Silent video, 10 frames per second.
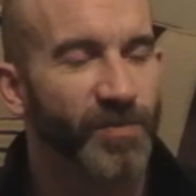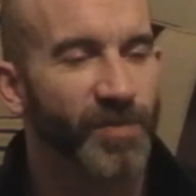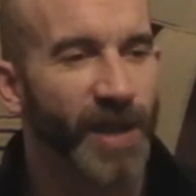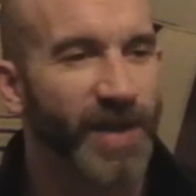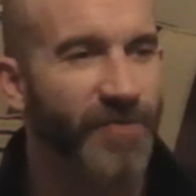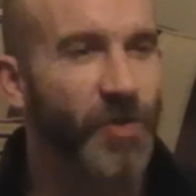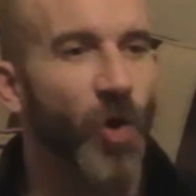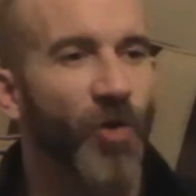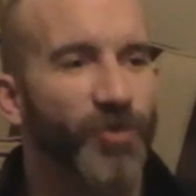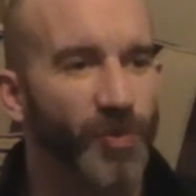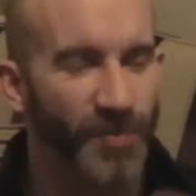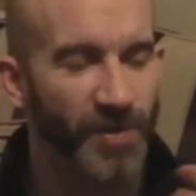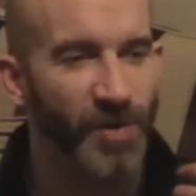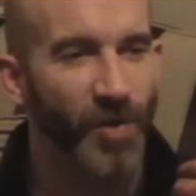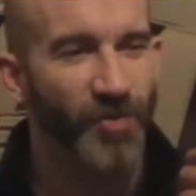kind of go
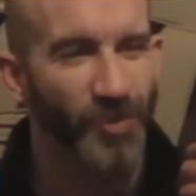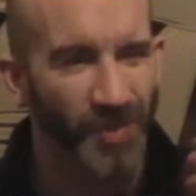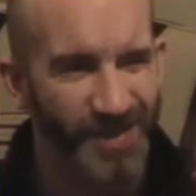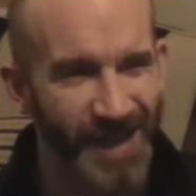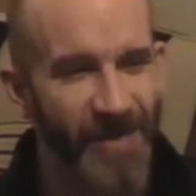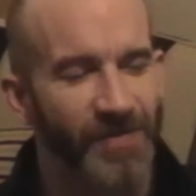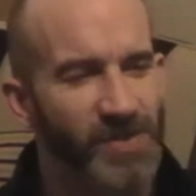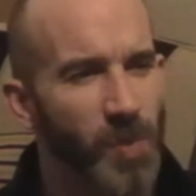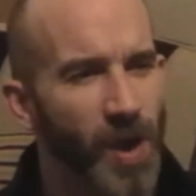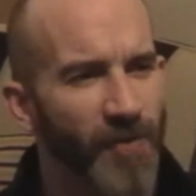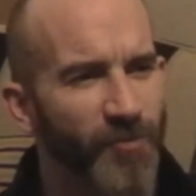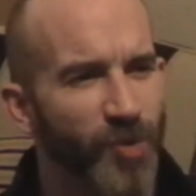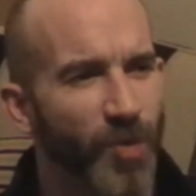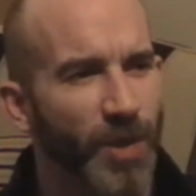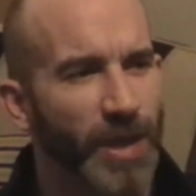through the death of his wife
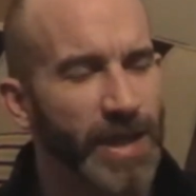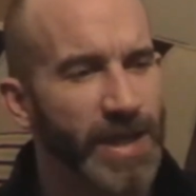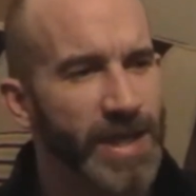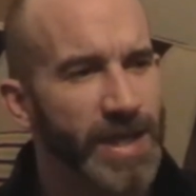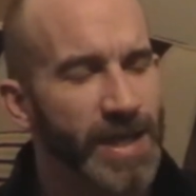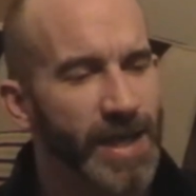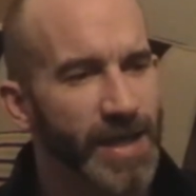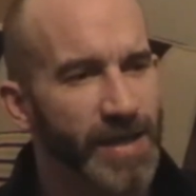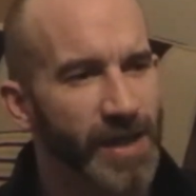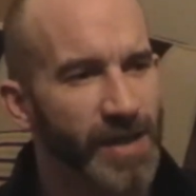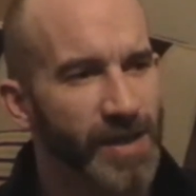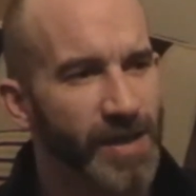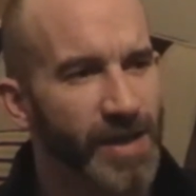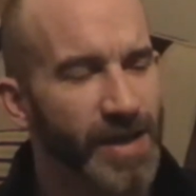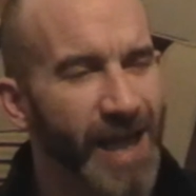properly,
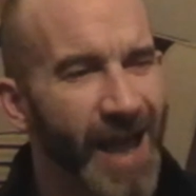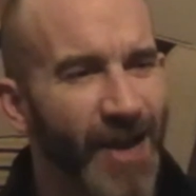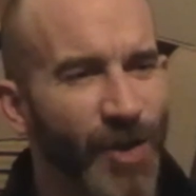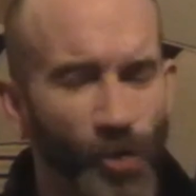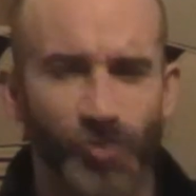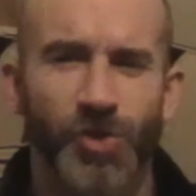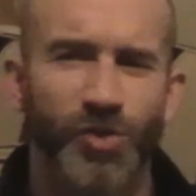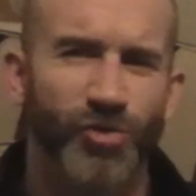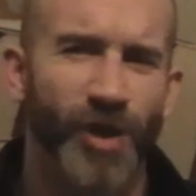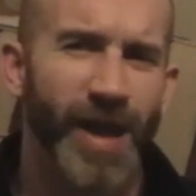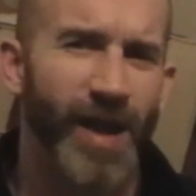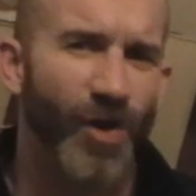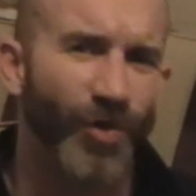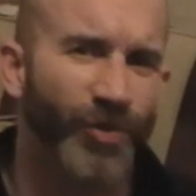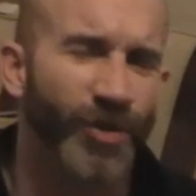he can't concentrate
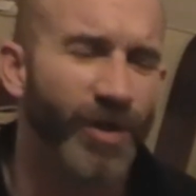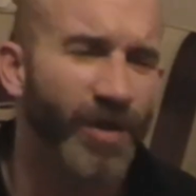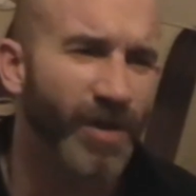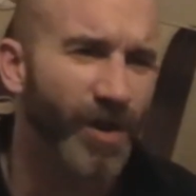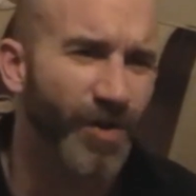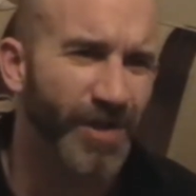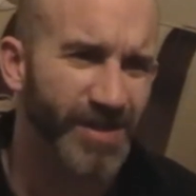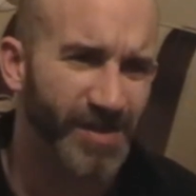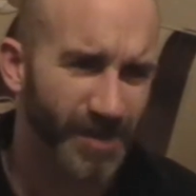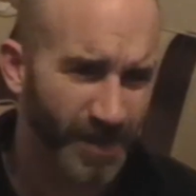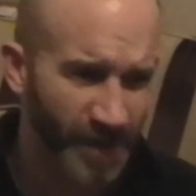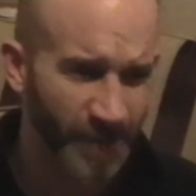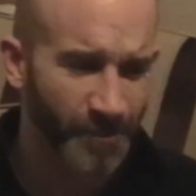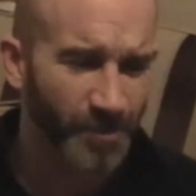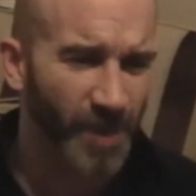on his
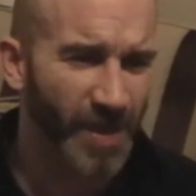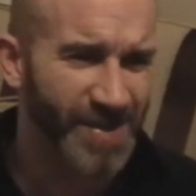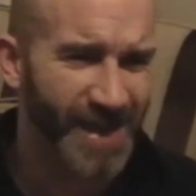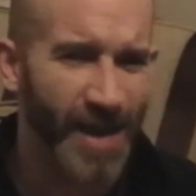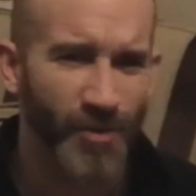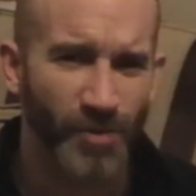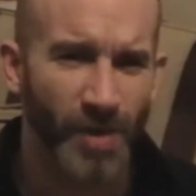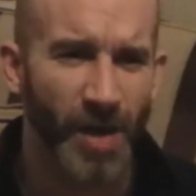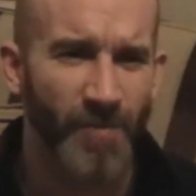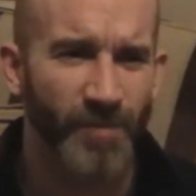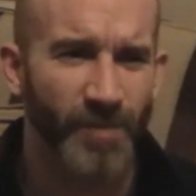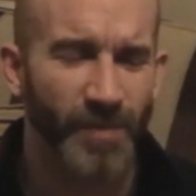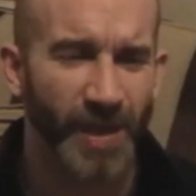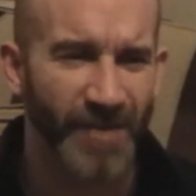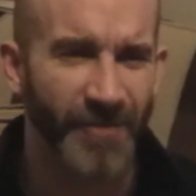now
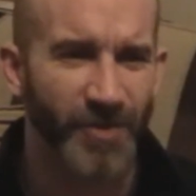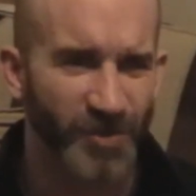infant